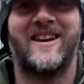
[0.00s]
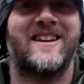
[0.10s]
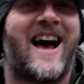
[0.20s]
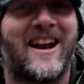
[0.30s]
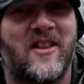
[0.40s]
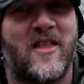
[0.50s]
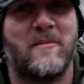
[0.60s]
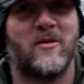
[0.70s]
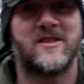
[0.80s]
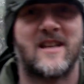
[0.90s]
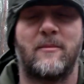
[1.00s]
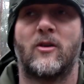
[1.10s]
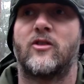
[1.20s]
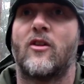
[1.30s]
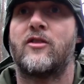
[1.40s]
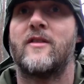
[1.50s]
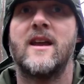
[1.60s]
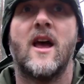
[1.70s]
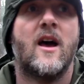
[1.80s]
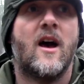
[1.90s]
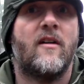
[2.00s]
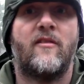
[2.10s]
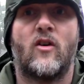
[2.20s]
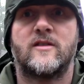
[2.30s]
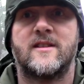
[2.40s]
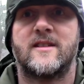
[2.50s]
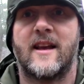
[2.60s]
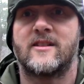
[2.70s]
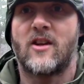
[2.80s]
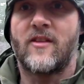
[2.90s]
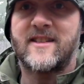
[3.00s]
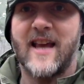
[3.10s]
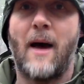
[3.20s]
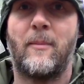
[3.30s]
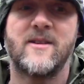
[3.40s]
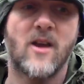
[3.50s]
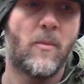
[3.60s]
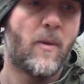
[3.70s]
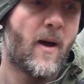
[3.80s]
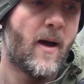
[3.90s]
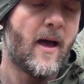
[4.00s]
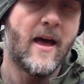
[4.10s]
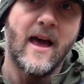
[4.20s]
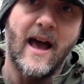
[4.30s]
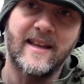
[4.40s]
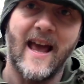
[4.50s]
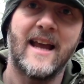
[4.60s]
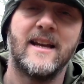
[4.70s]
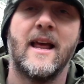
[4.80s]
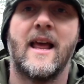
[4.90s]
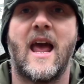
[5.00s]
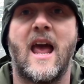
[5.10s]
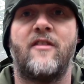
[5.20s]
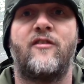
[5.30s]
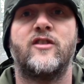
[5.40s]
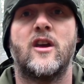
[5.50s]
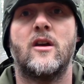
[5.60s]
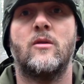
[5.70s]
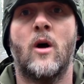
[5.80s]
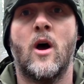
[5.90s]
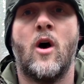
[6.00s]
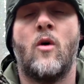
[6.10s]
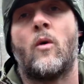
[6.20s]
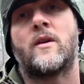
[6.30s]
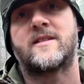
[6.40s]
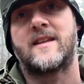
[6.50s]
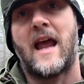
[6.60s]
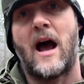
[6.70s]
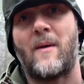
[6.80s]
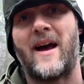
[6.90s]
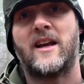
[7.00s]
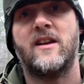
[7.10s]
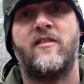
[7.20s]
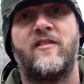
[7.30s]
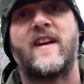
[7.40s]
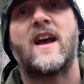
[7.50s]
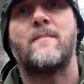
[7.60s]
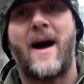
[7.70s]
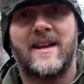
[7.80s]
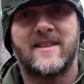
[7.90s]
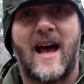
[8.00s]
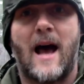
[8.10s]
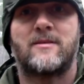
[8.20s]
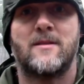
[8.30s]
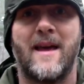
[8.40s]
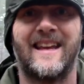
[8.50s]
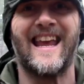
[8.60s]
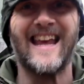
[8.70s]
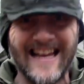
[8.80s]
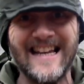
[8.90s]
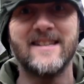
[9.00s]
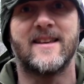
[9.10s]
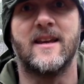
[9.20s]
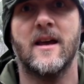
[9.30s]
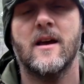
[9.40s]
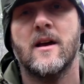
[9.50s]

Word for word: didn't add that much time on. So three 46. So the tarp is up. Again, if you want to see how I configure my tarp to make it easy